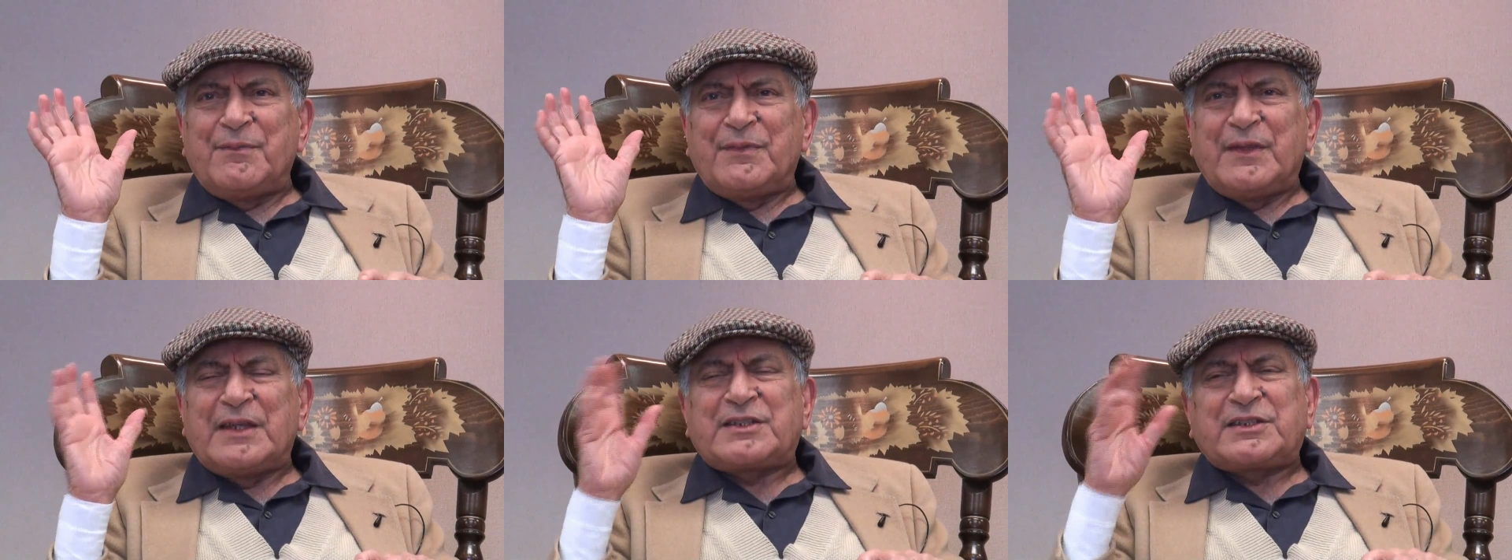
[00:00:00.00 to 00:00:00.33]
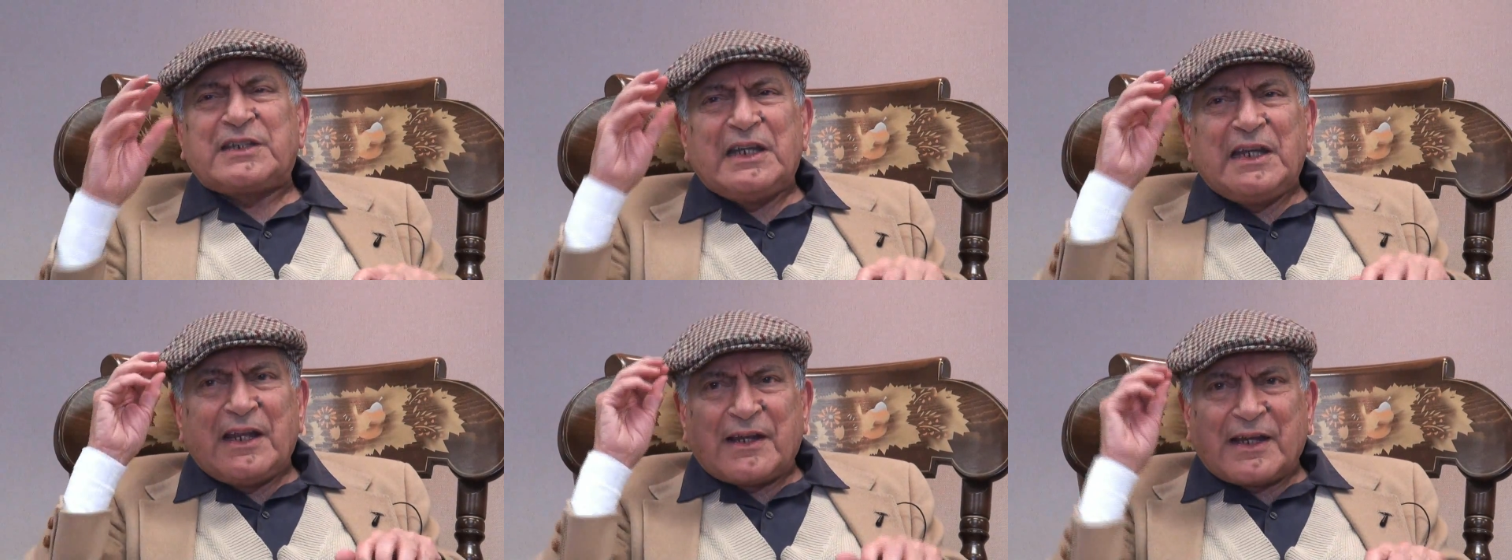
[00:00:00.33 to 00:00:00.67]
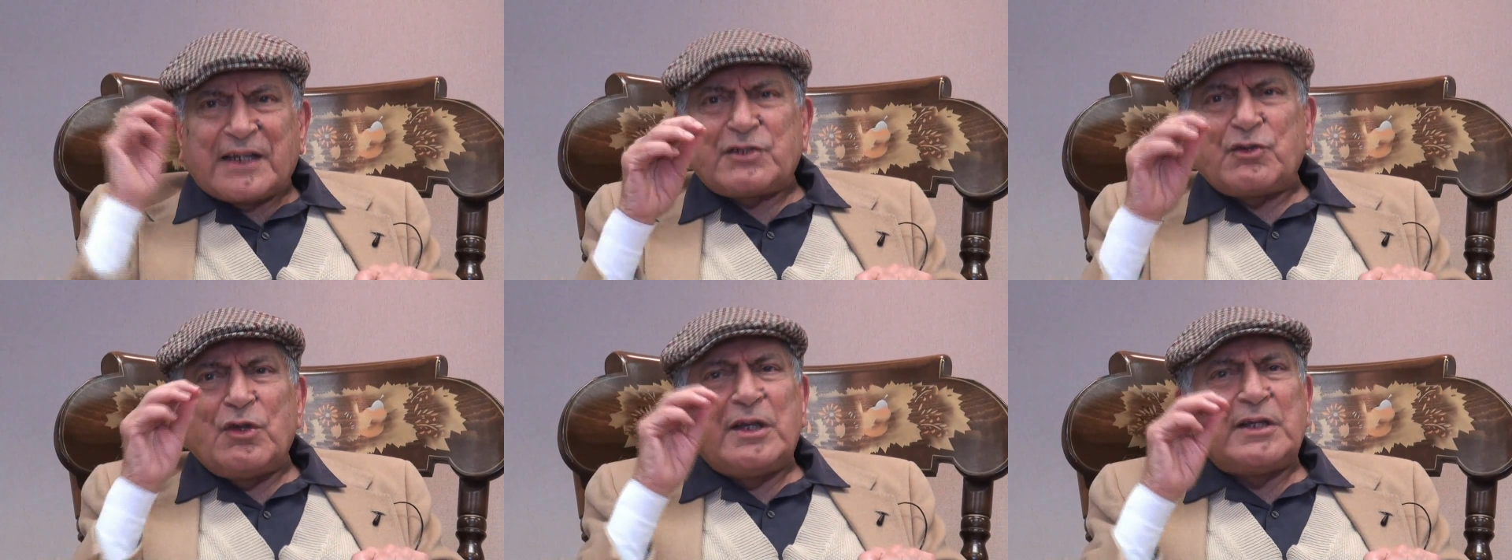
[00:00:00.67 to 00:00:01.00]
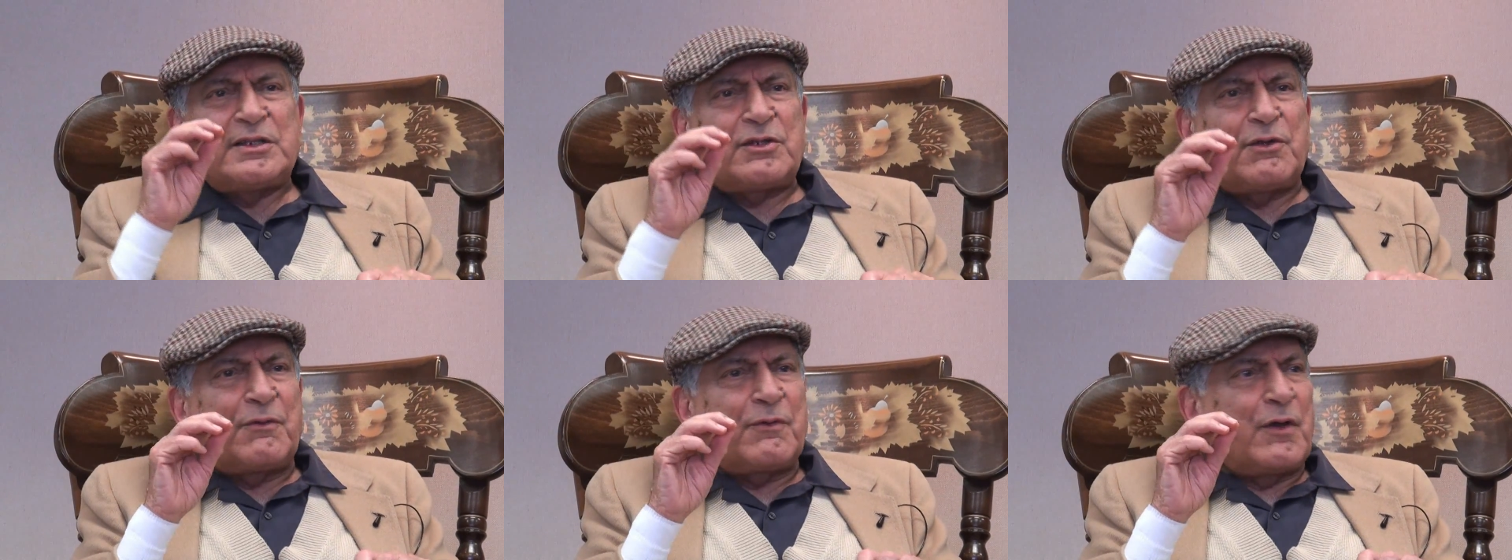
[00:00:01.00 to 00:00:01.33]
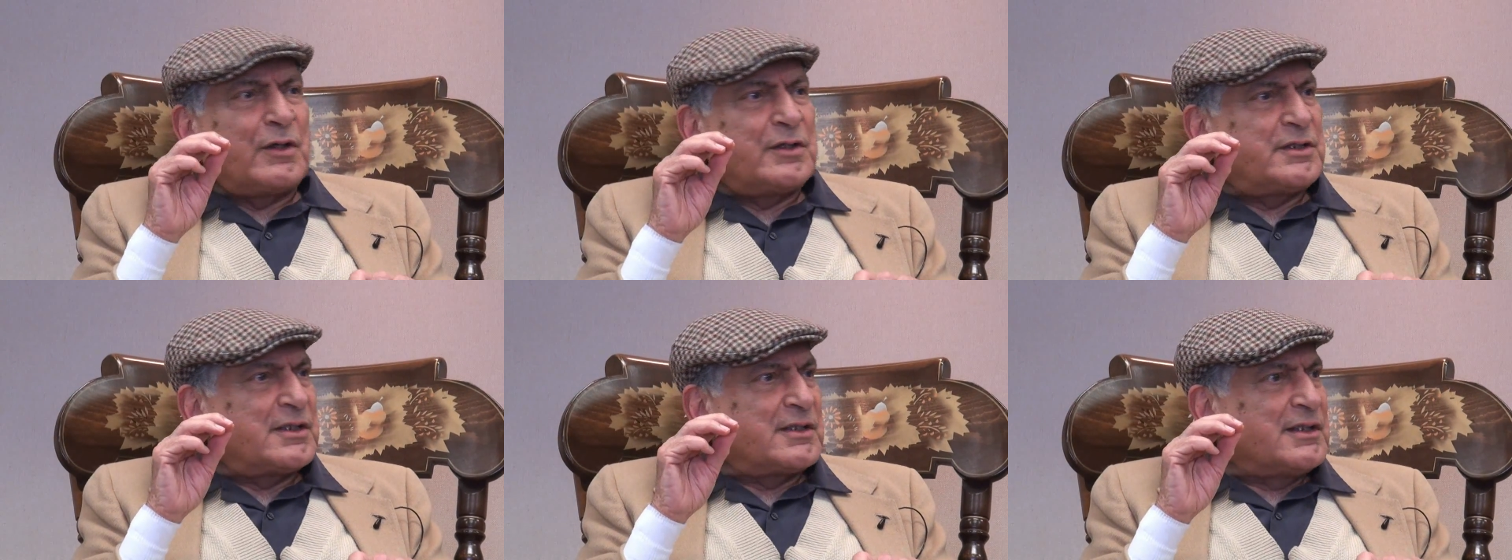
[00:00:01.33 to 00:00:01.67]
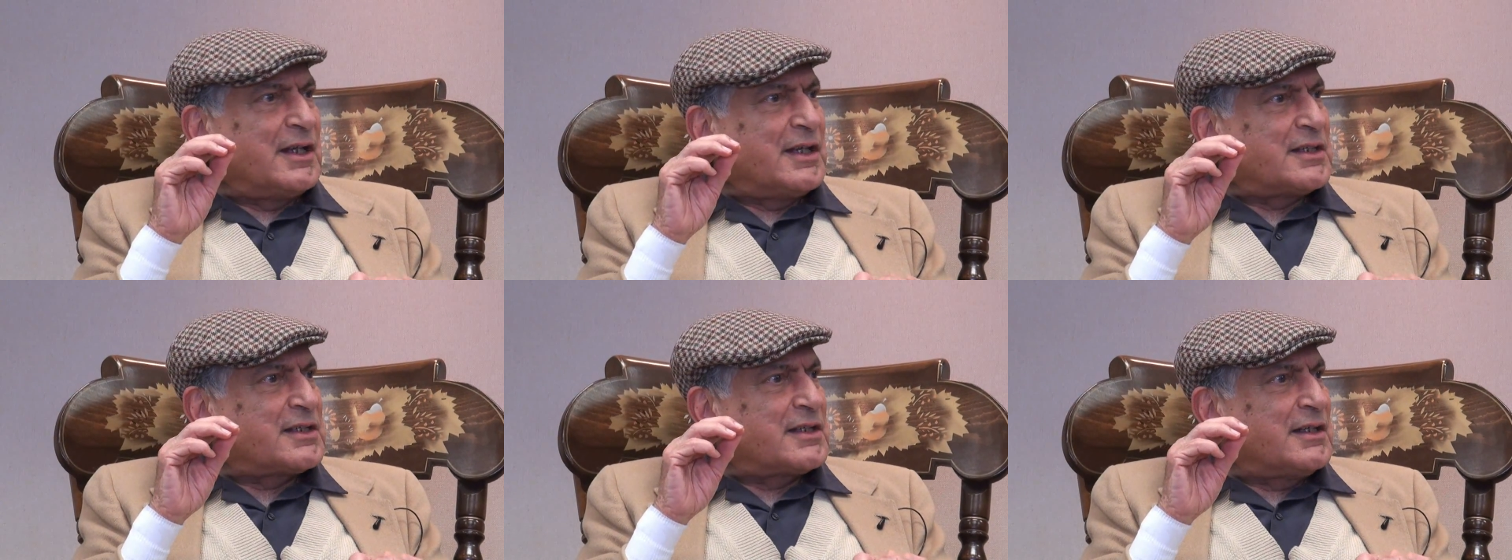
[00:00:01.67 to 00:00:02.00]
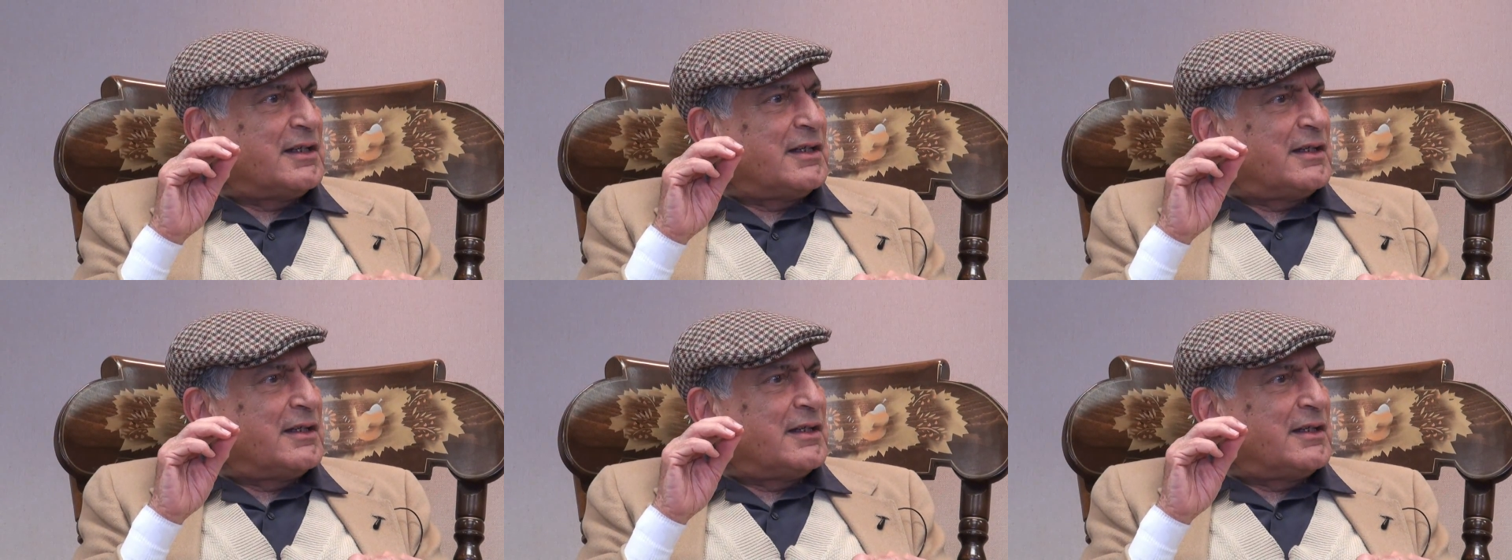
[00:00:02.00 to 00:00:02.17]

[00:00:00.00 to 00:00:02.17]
there's still a resonance of consciousness,